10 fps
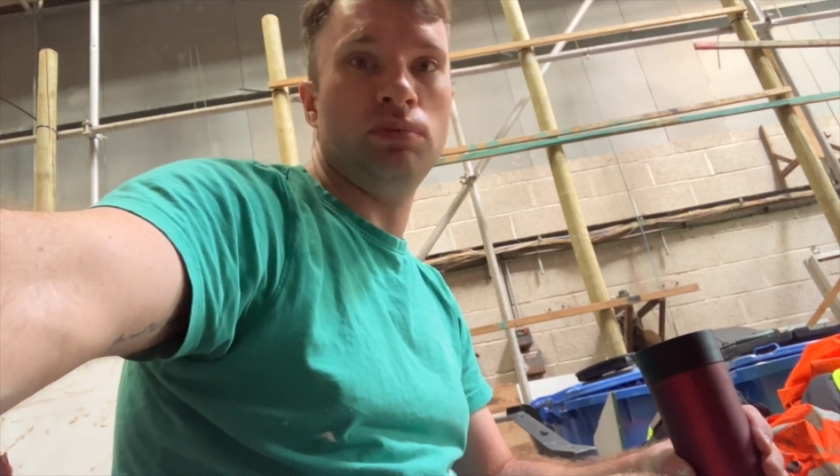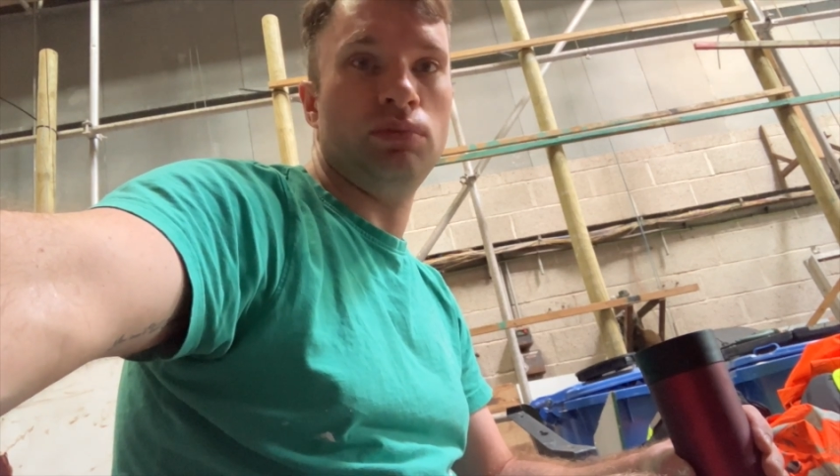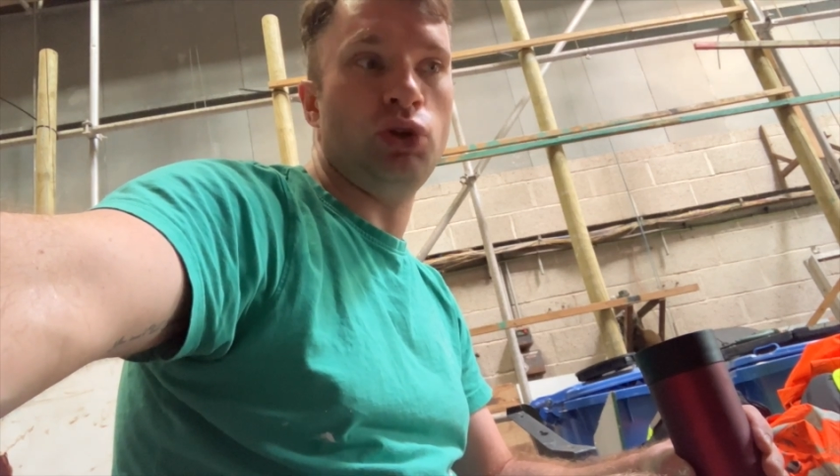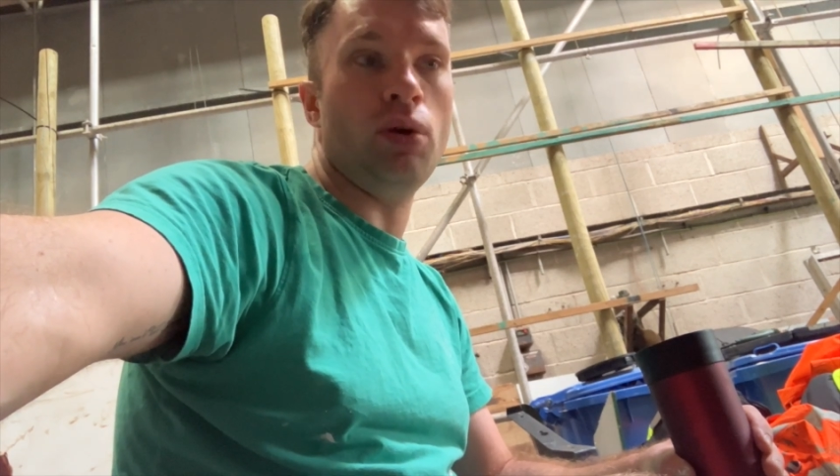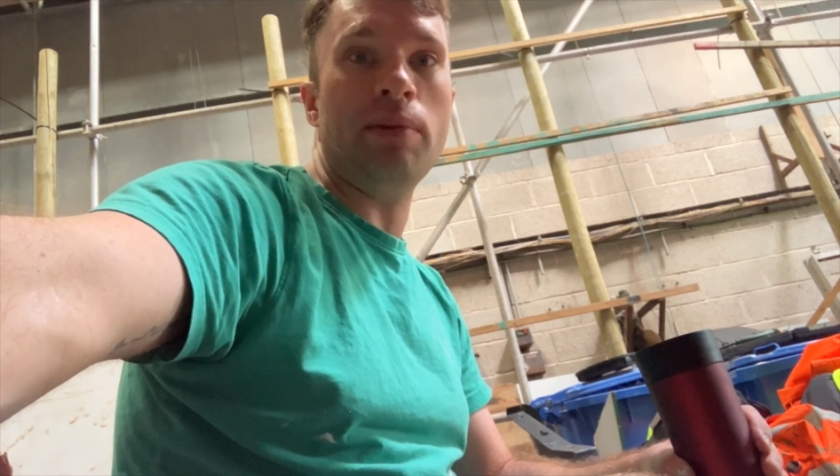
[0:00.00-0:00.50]

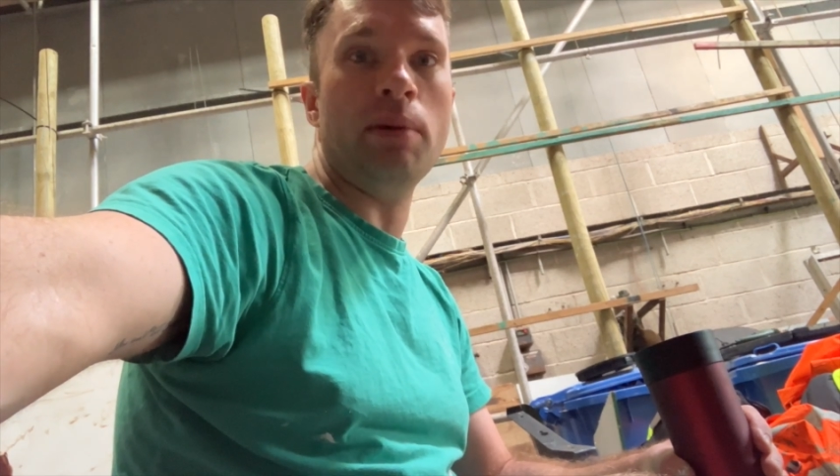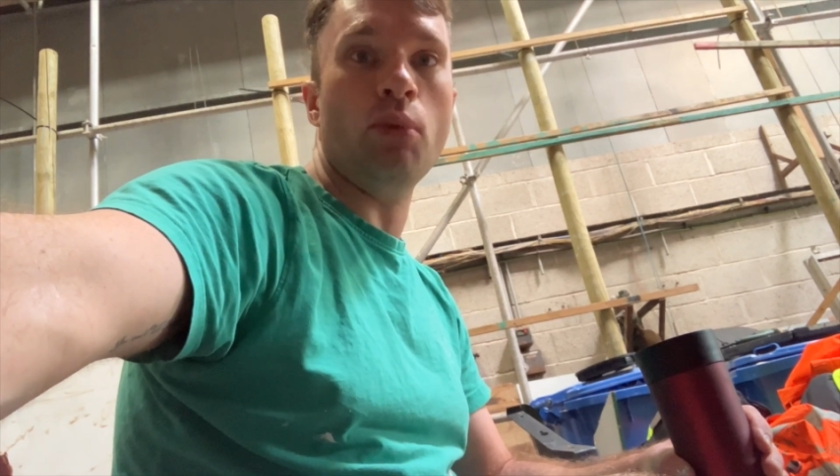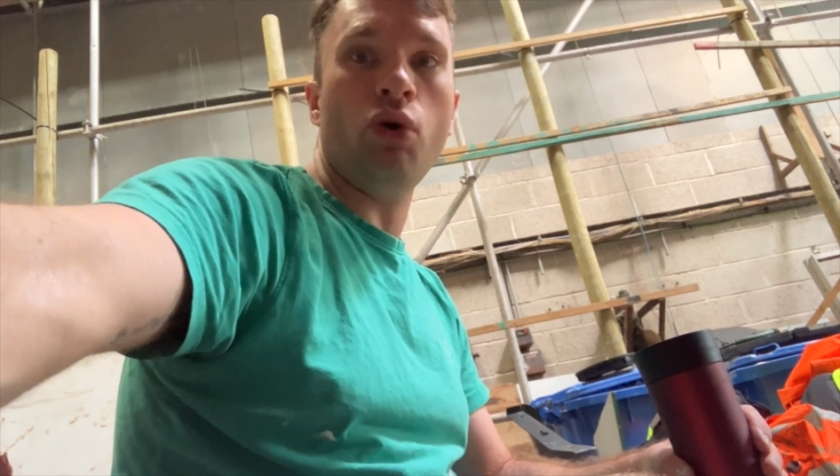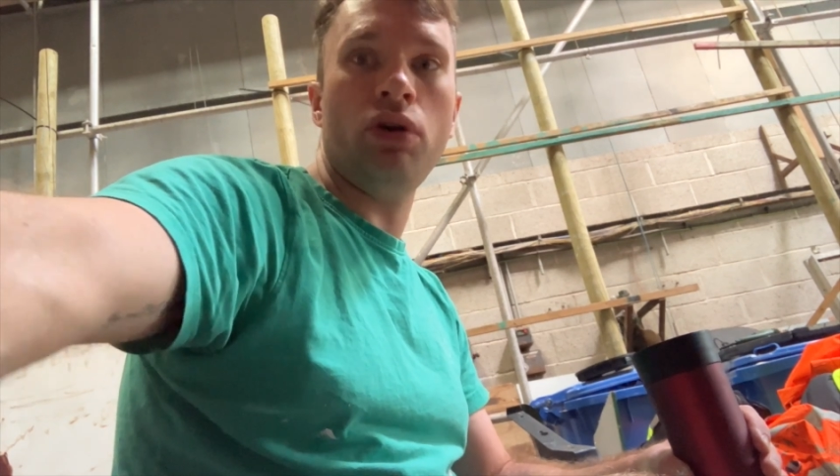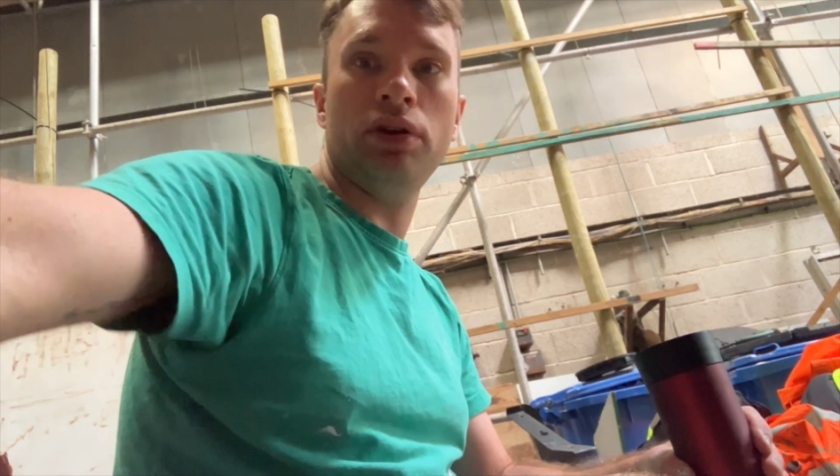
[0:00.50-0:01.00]
do a little bit
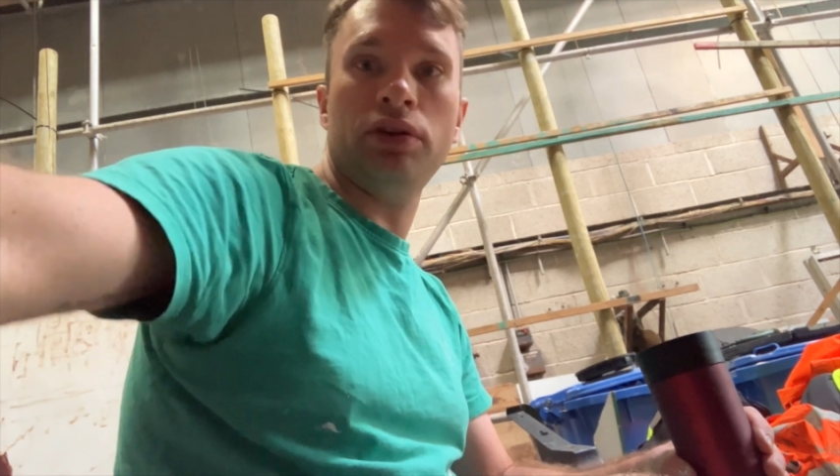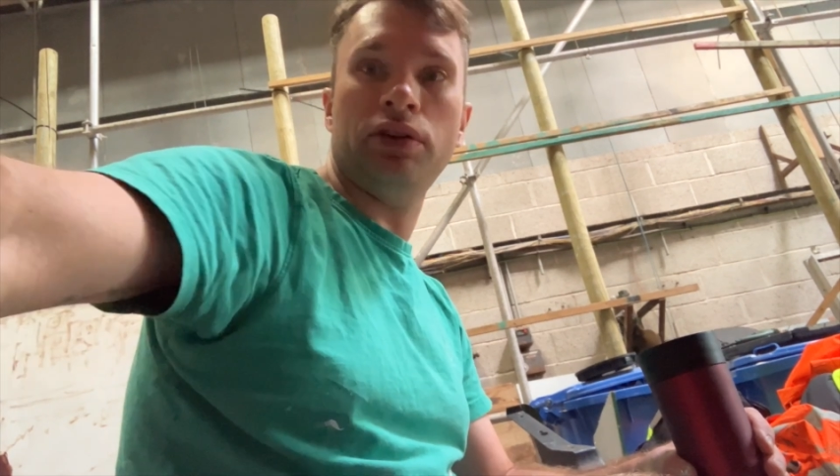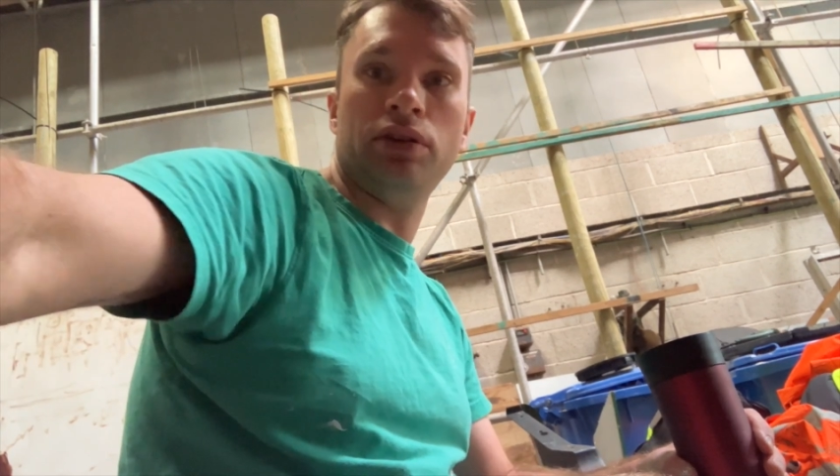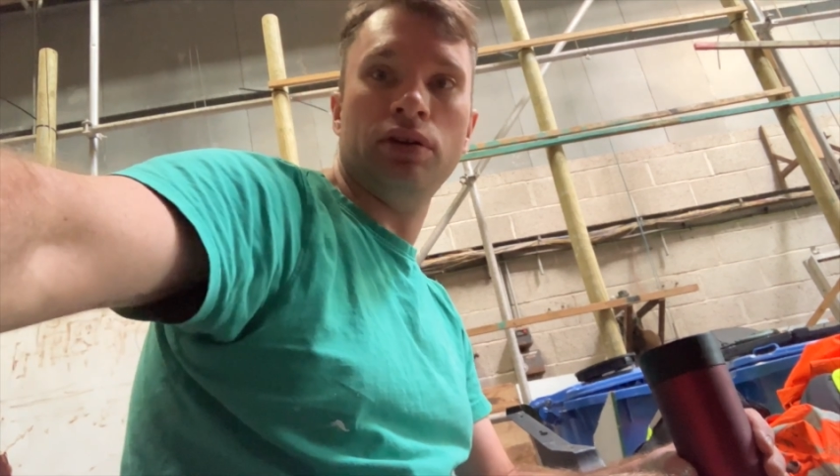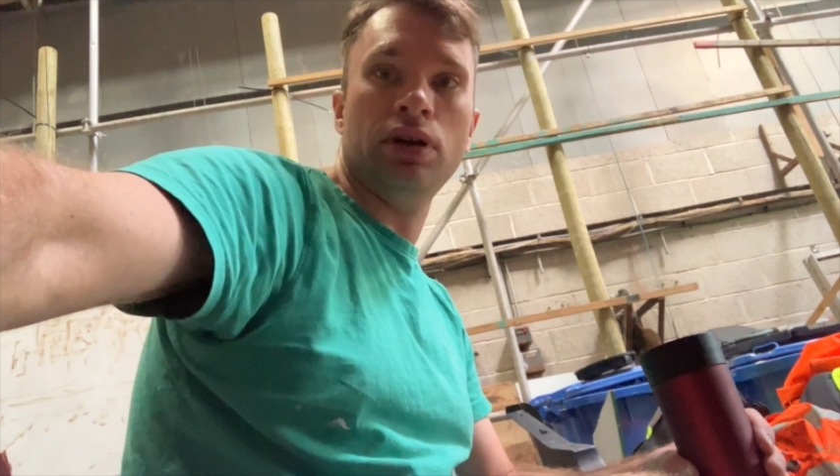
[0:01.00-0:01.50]
more.
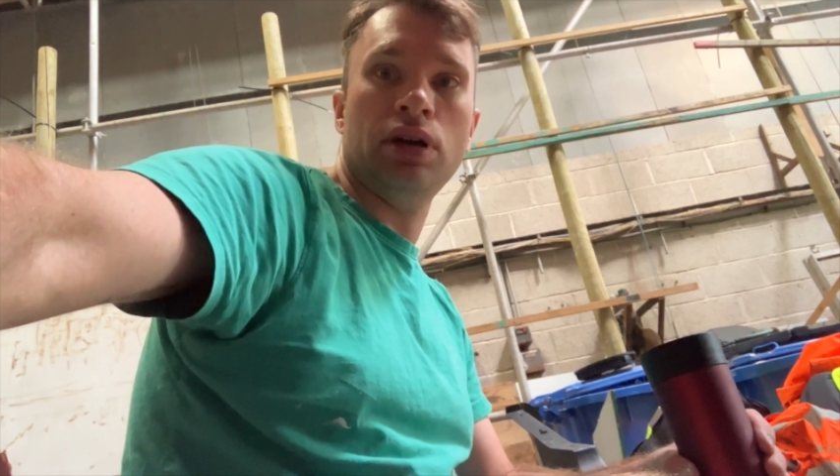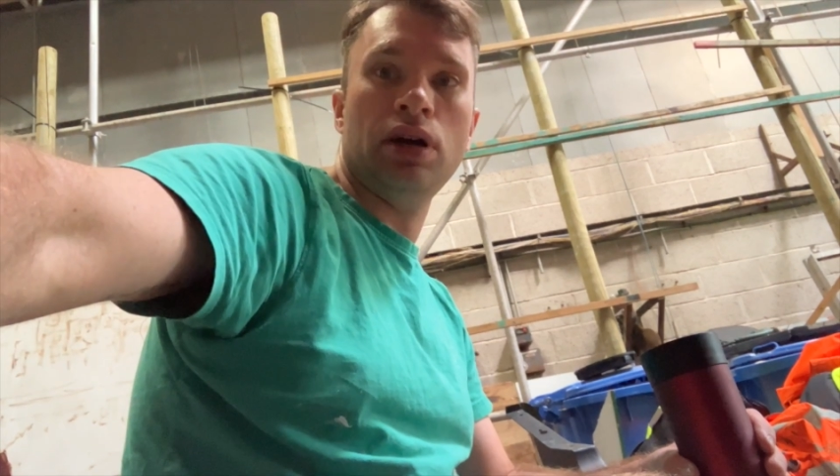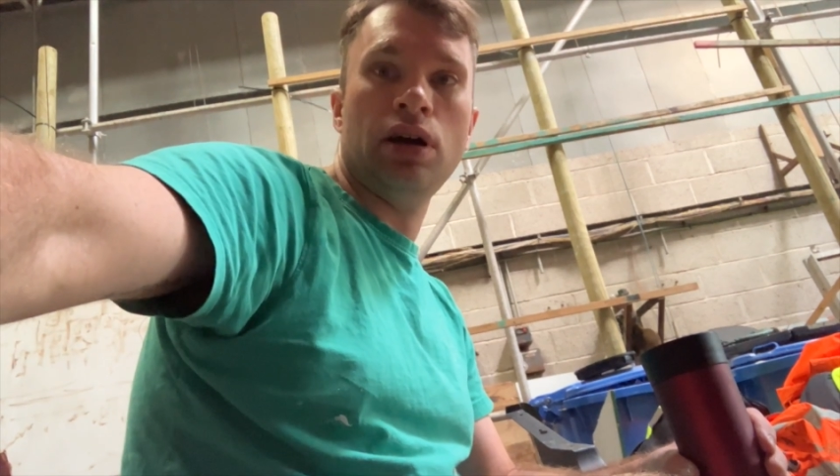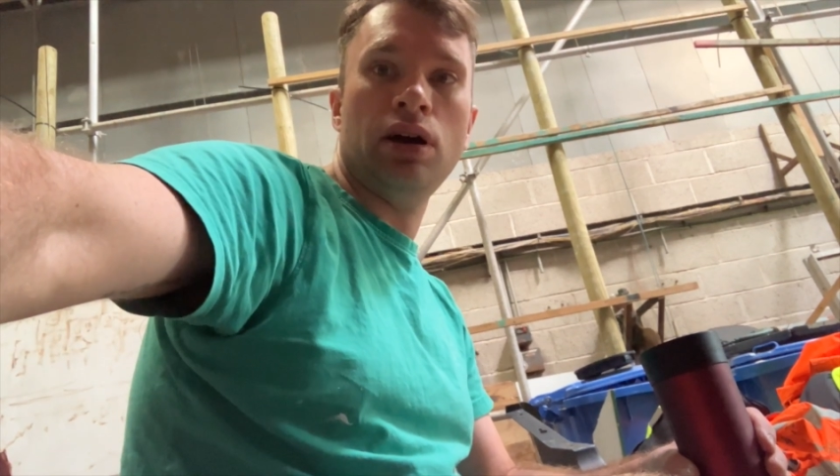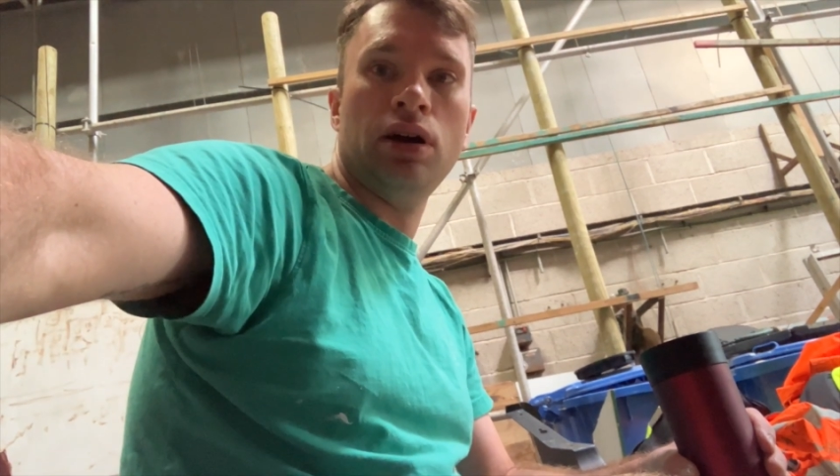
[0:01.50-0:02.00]

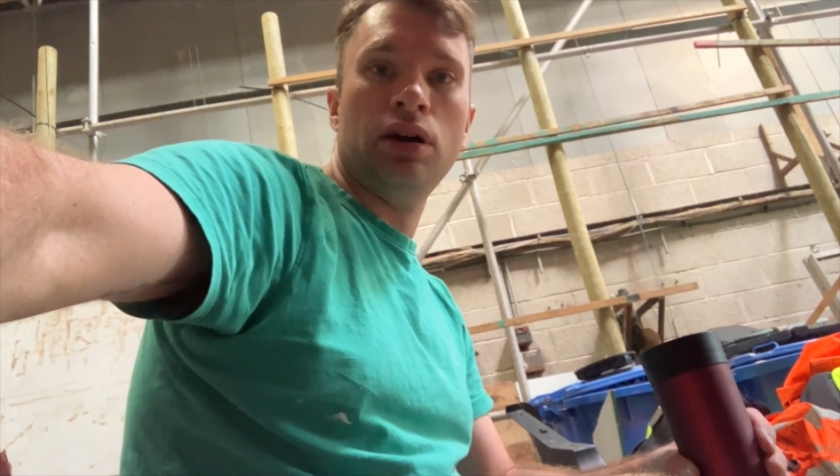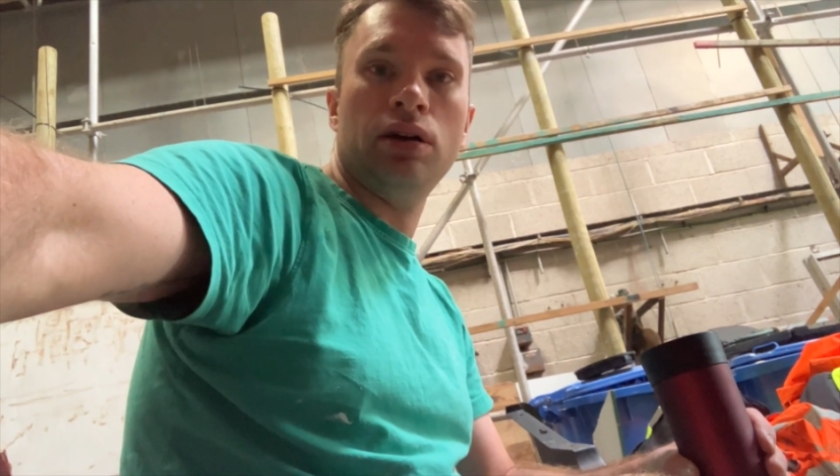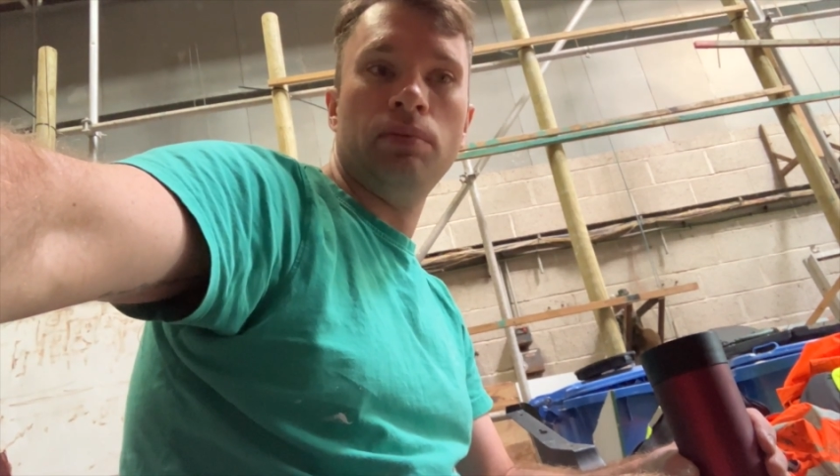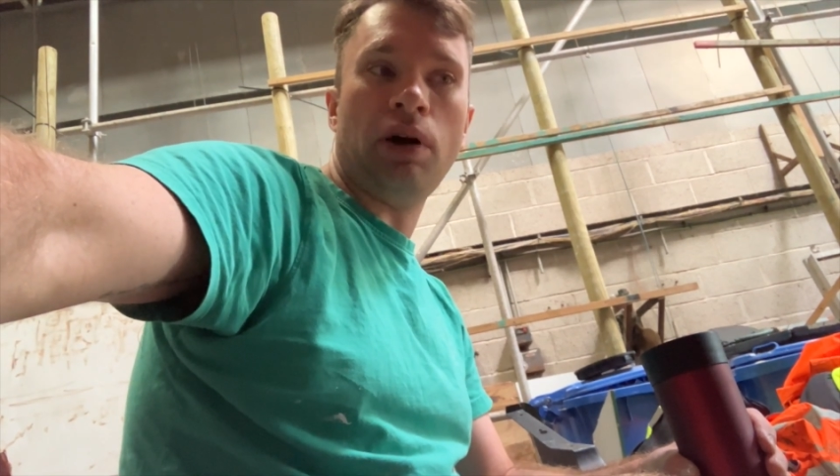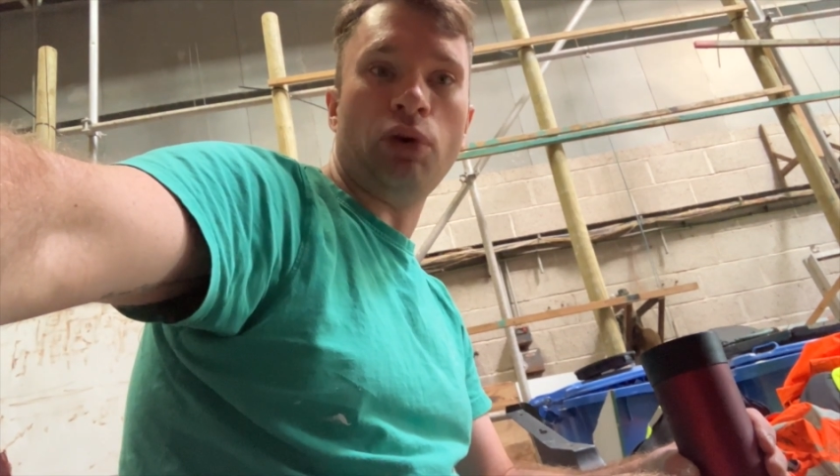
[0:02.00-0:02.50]
I've